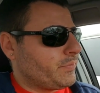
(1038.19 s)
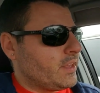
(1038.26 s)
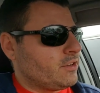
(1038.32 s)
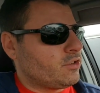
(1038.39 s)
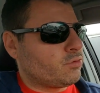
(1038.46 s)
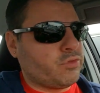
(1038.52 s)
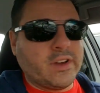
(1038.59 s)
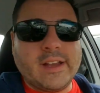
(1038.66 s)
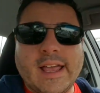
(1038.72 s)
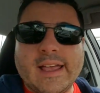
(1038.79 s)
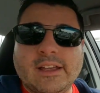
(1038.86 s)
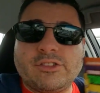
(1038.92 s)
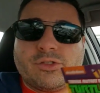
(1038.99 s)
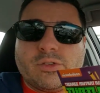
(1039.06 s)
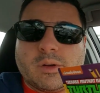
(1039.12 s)
They just
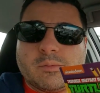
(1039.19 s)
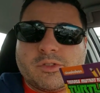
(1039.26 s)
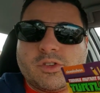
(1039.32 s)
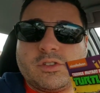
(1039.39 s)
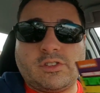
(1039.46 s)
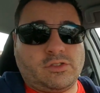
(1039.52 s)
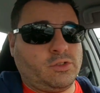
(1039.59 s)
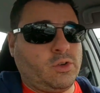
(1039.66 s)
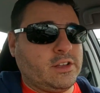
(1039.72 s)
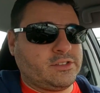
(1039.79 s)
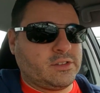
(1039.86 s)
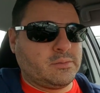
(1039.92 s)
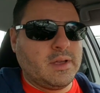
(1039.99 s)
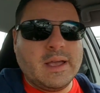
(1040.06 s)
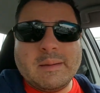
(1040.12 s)
reissued them, so this is
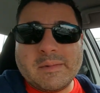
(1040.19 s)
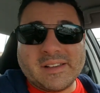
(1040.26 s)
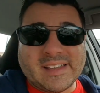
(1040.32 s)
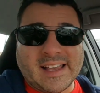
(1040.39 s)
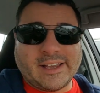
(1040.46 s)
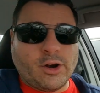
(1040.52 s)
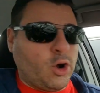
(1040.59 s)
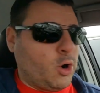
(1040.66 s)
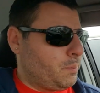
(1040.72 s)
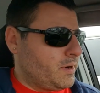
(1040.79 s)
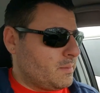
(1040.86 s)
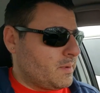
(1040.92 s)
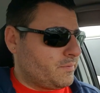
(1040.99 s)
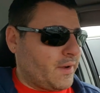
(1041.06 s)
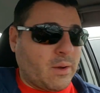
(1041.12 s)
awesome because I could
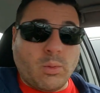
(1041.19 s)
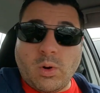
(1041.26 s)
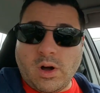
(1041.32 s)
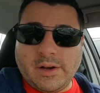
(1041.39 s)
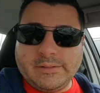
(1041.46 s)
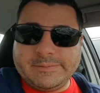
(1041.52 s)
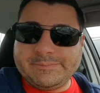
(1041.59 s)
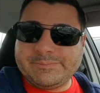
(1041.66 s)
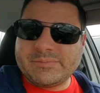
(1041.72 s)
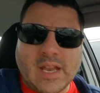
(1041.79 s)
open them if I want,